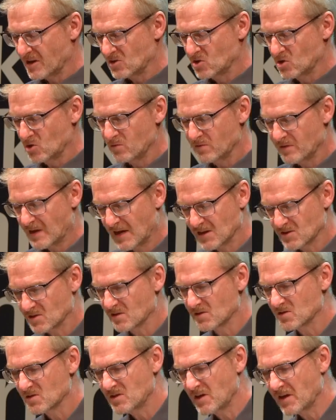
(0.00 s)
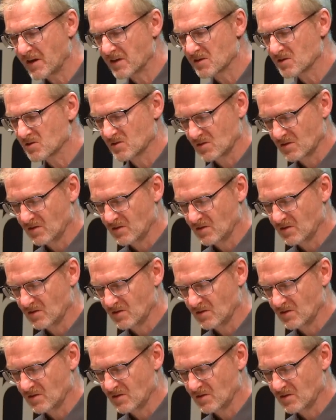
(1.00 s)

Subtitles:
in 2006